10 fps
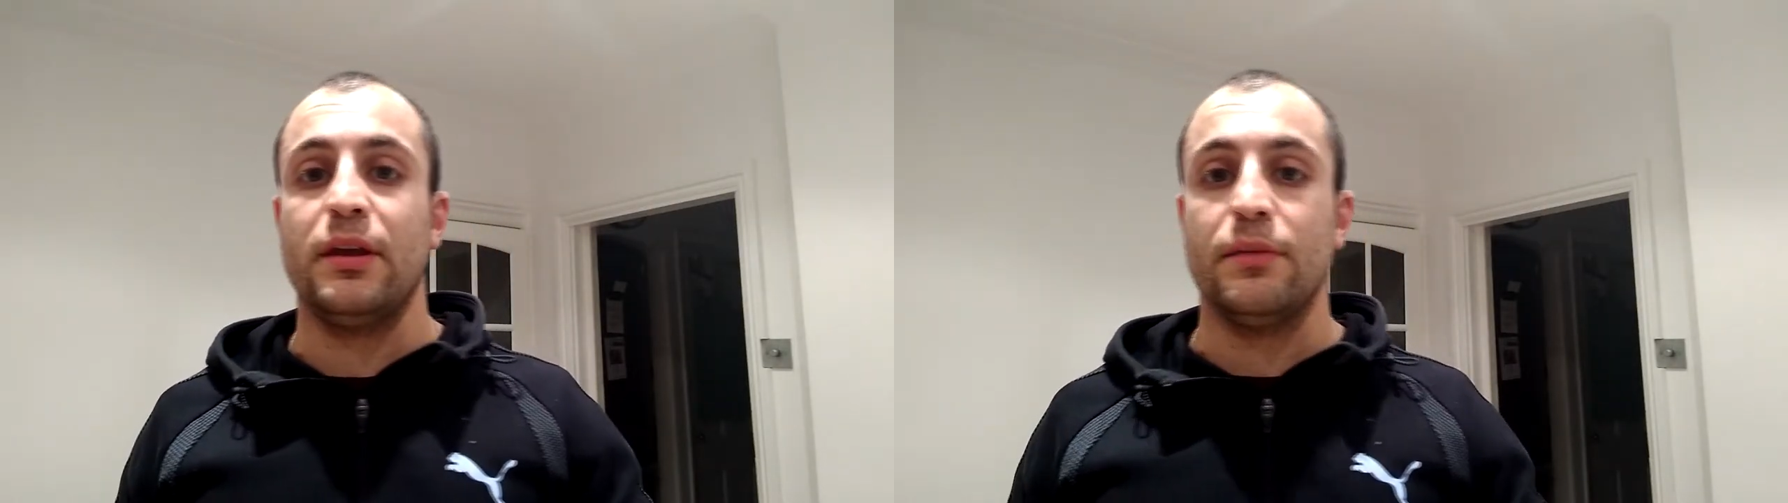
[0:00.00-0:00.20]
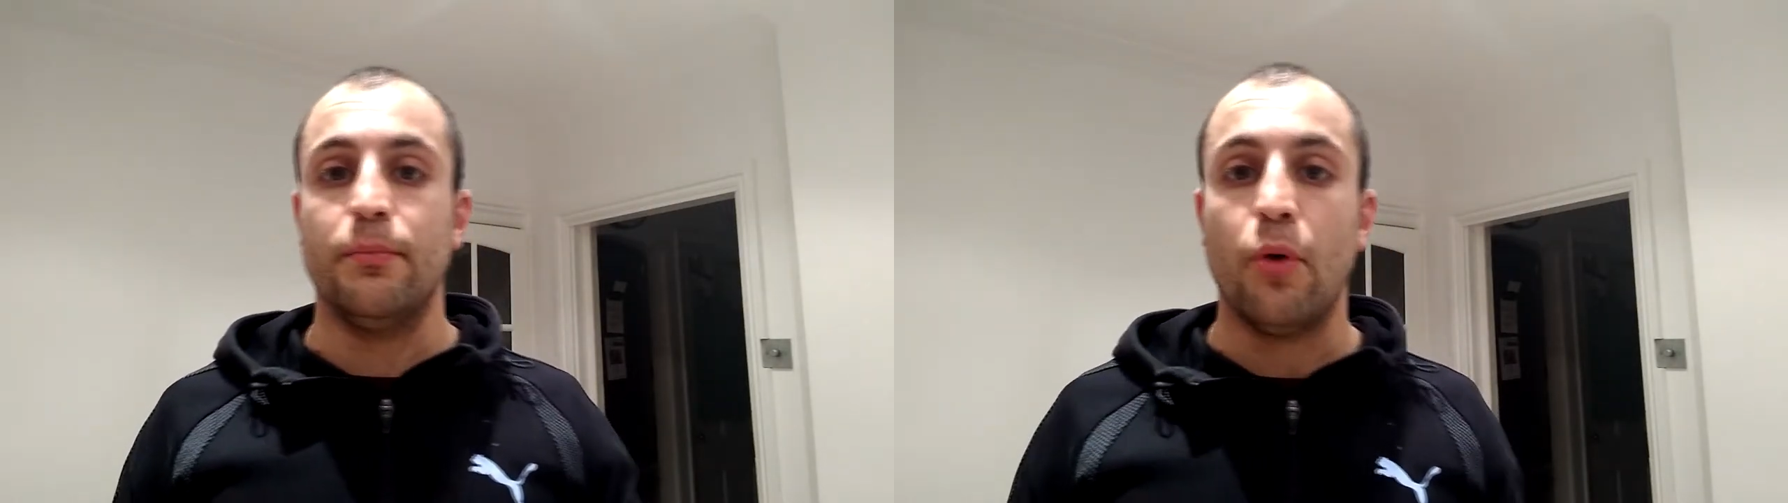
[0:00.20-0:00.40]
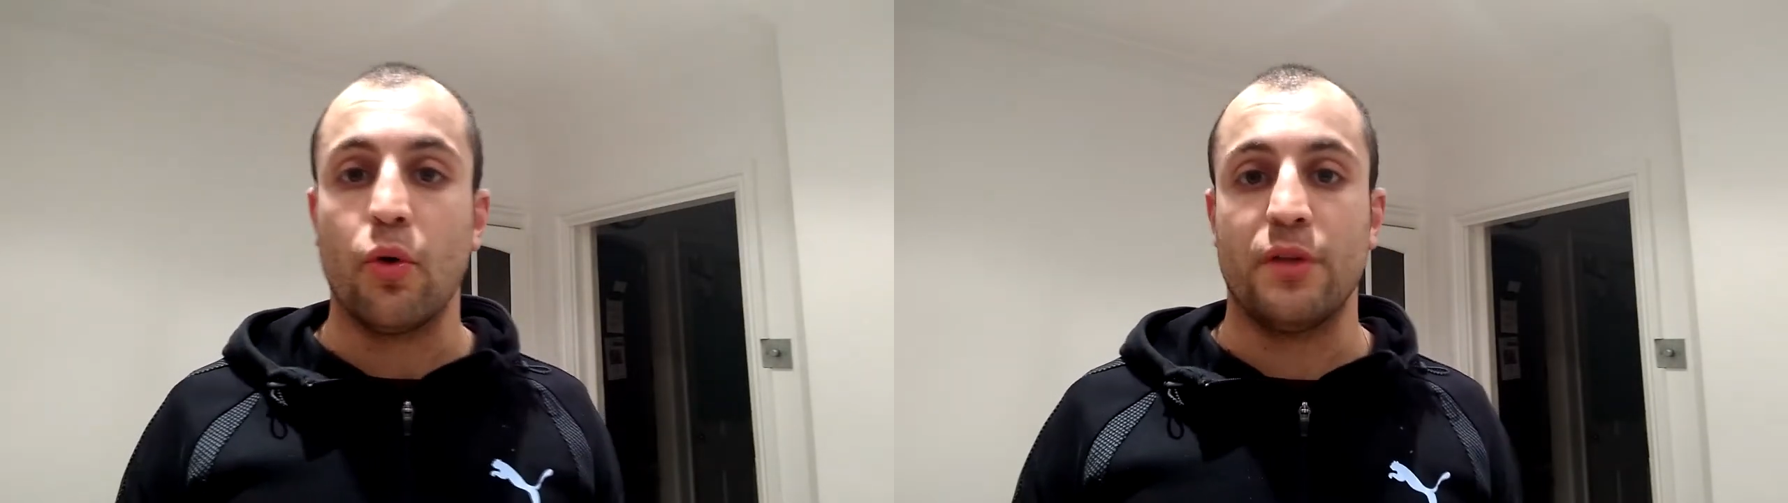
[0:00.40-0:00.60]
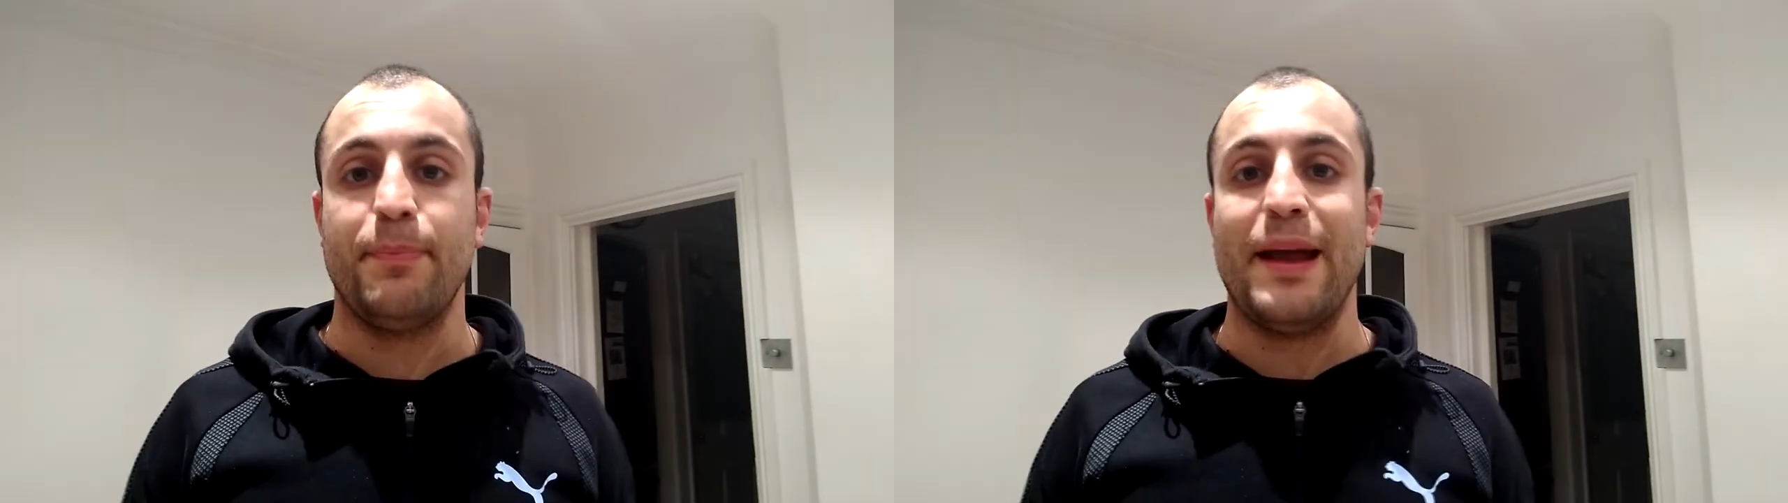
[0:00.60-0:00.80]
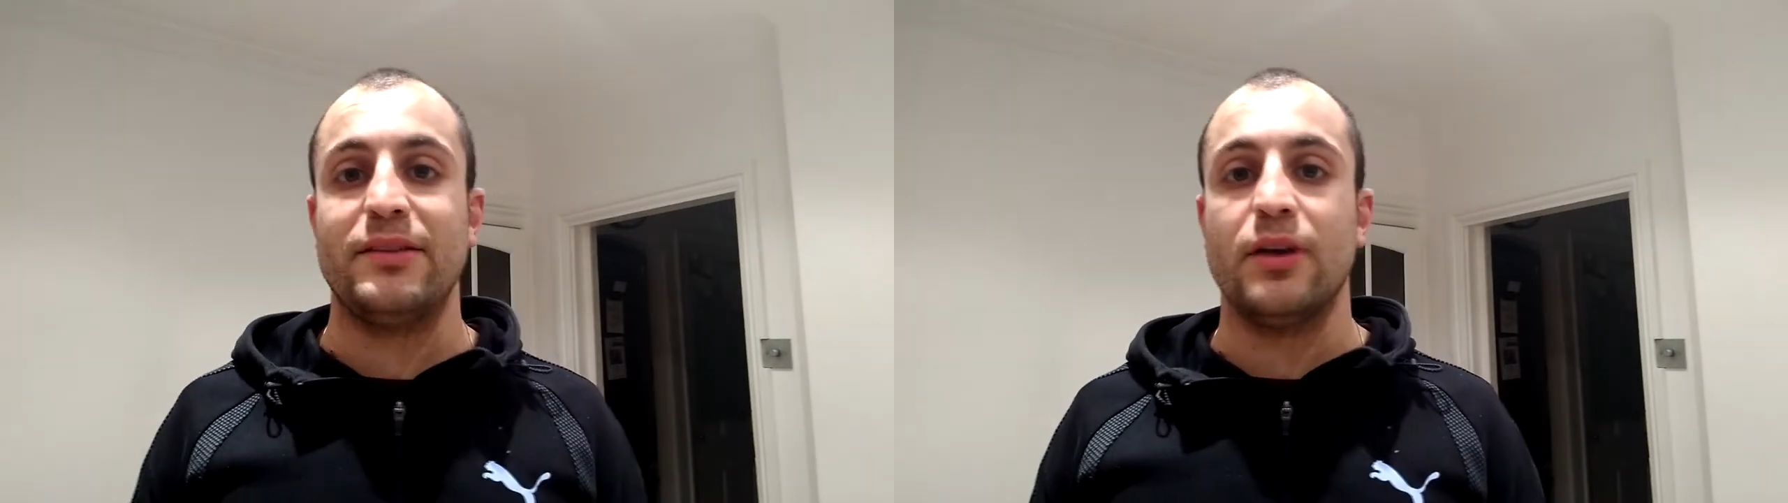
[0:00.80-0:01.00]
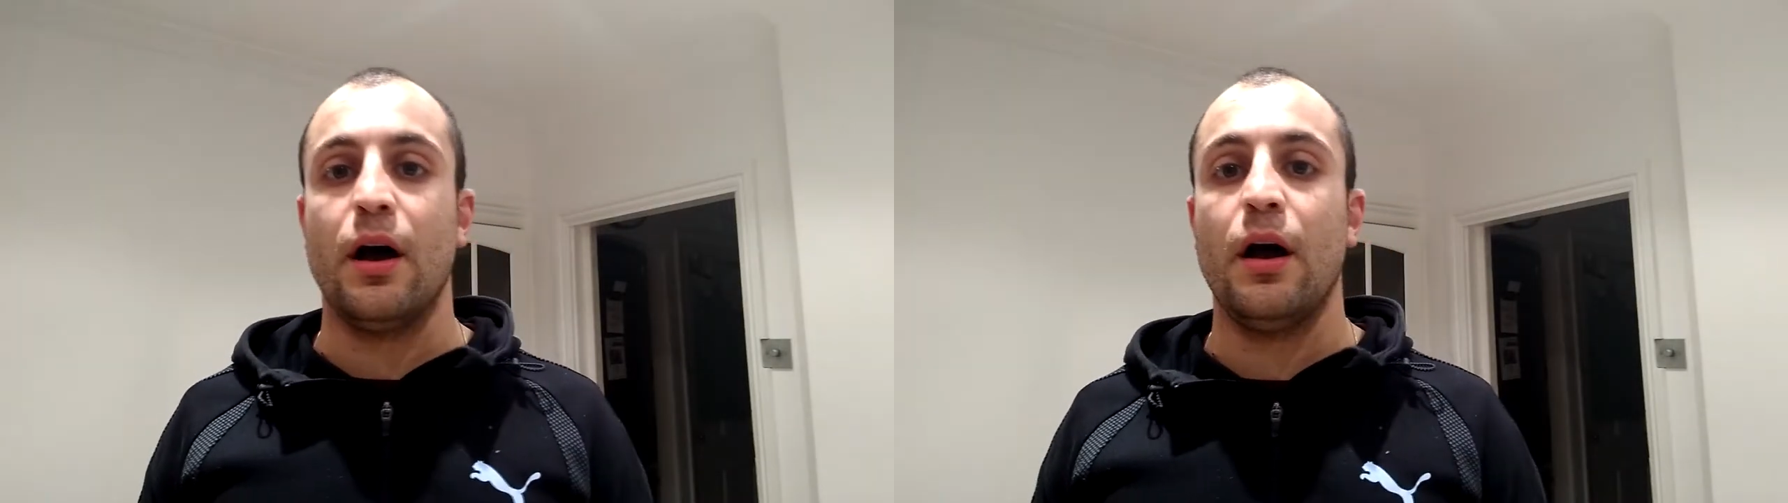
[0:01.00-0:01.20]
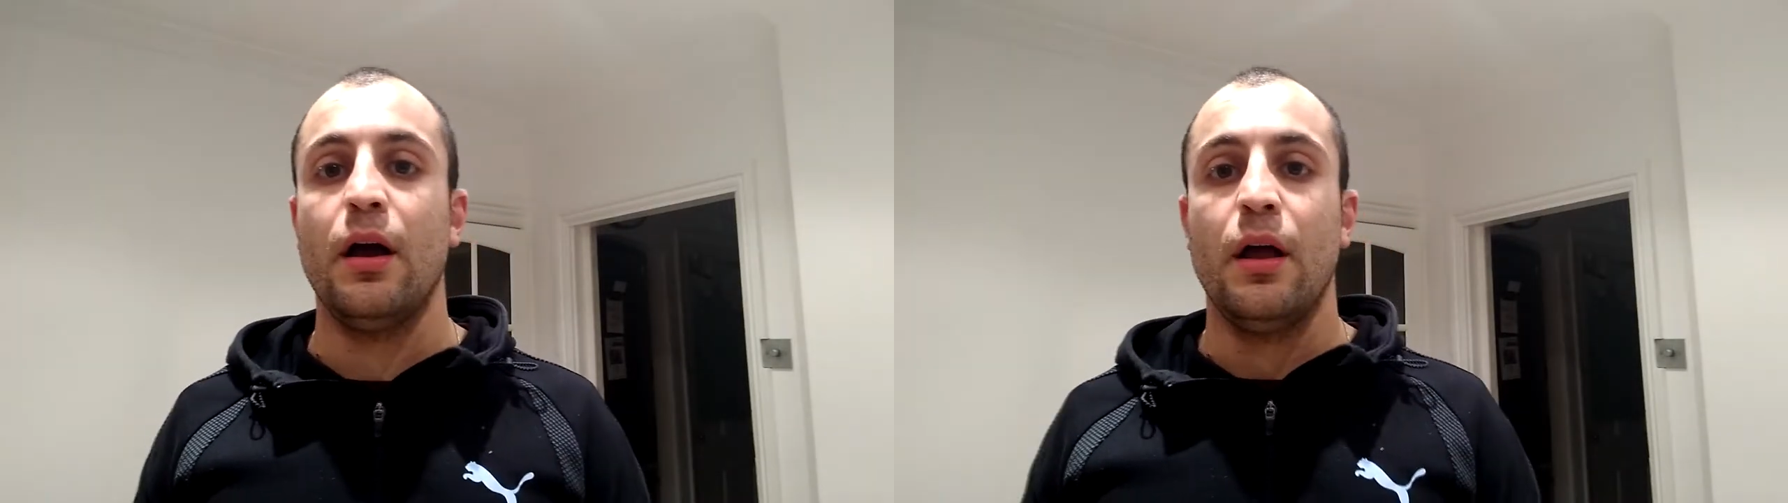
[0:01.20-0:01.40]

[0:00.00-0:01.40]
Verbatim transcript: it's more is better.